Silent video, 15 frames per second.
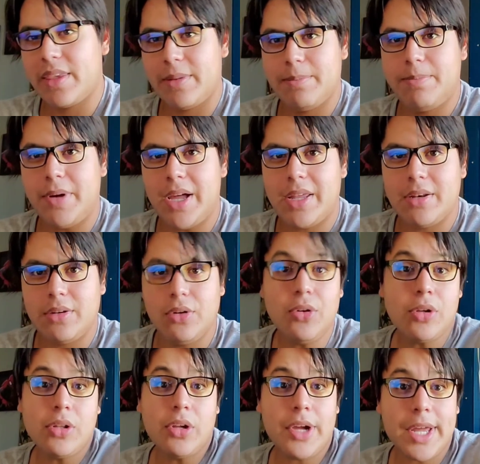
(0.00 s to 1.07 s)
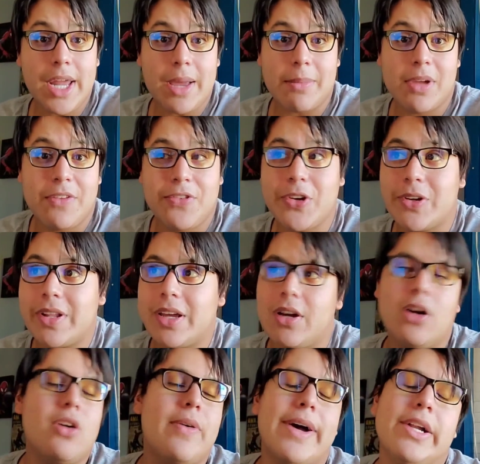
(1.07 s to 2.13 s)
But you can look it up. If you're like,
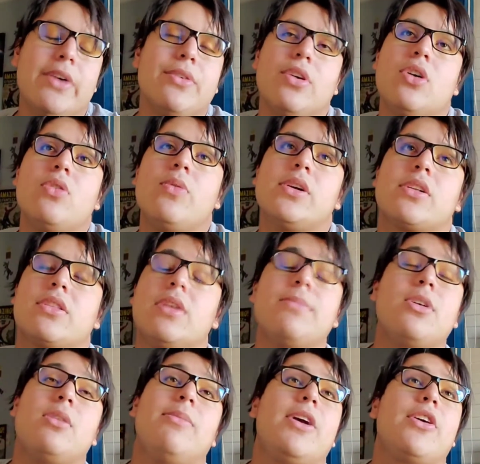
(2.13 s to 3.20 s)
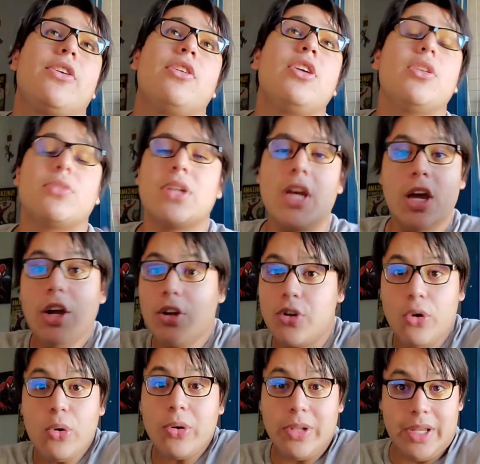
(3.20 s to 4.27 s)
oh, I don't know what thumbnail maker to use,
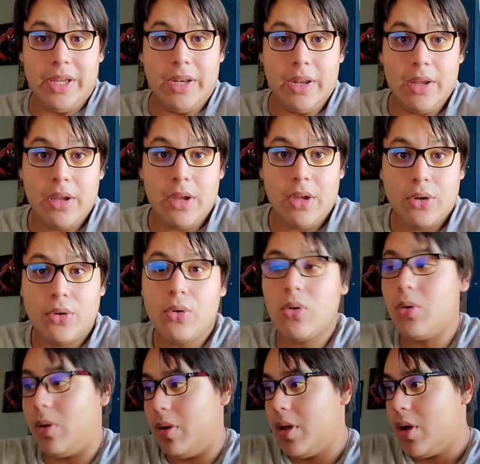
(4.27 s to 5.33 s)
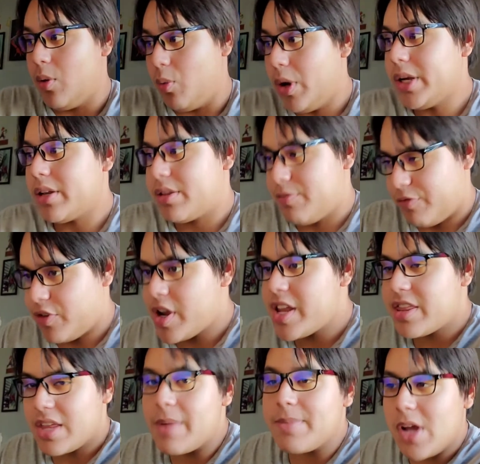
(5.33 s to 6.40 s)
Google it. Google, what free
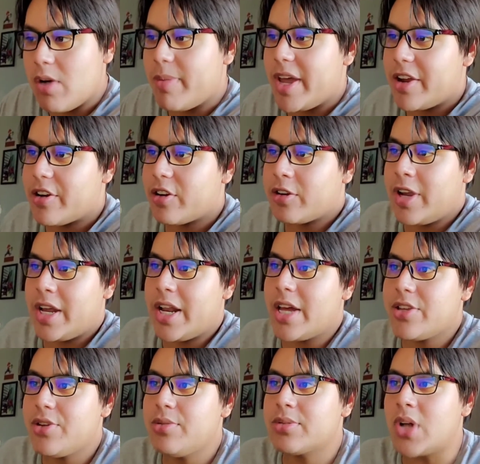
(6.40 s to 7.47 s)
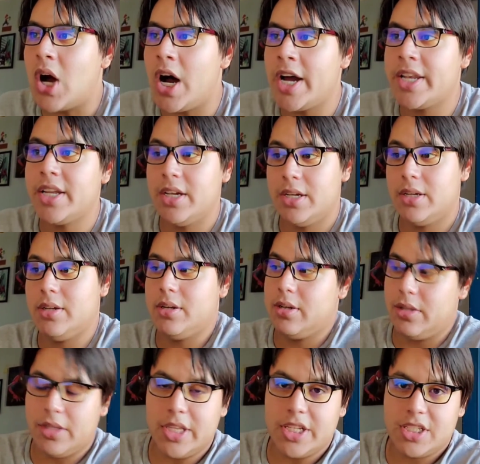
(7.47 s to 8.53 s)
thumbnail maker can I use on
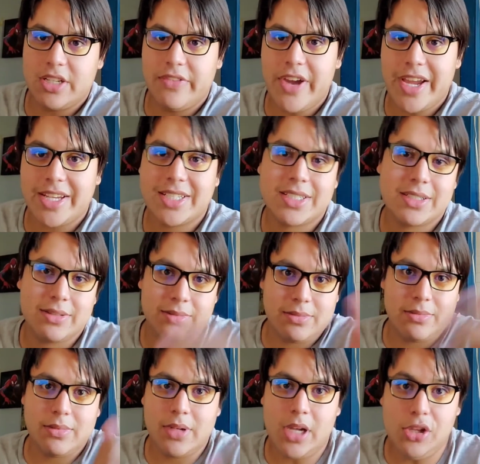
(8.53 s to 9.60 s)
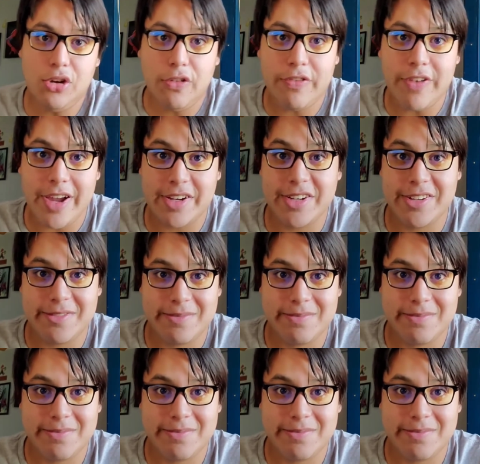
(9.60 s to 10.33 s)
this device? And you'll find it.